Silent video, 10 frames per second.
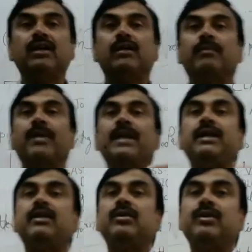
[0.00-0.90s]

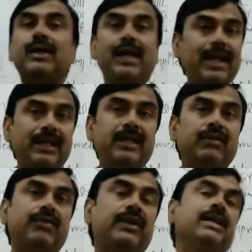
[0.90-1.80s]
manure and any
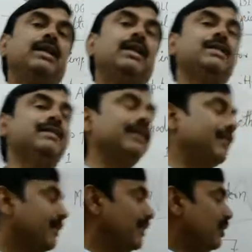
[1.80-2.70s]
fertilizer,
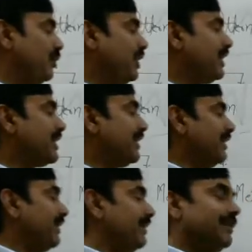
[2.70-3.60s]
we
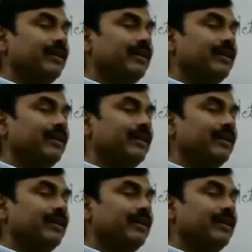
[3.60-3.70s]
can